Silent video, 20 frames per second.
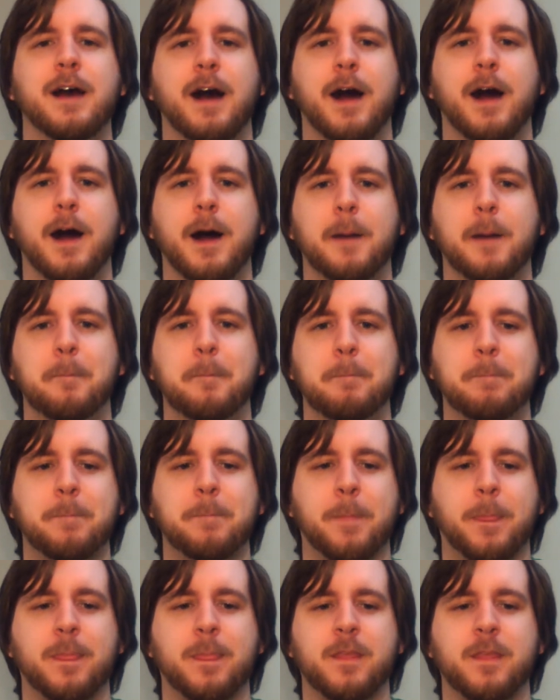Um,
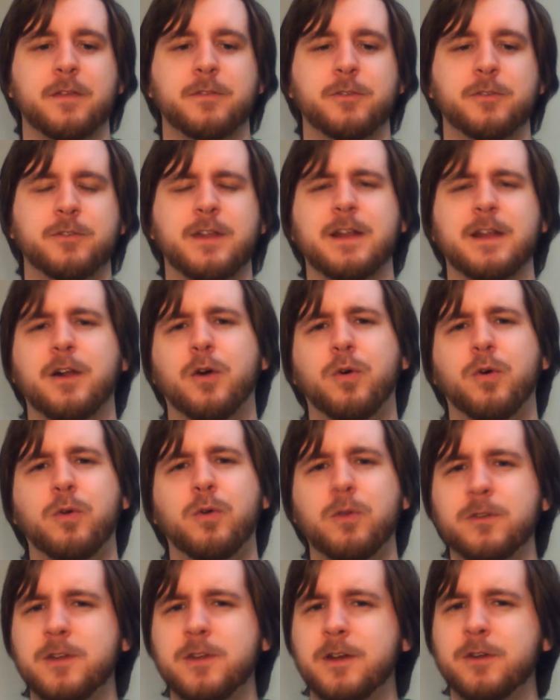there's not a
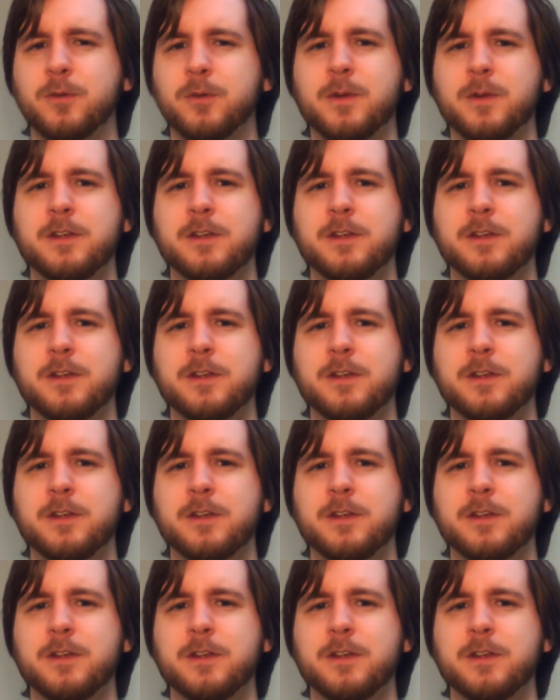whole ton of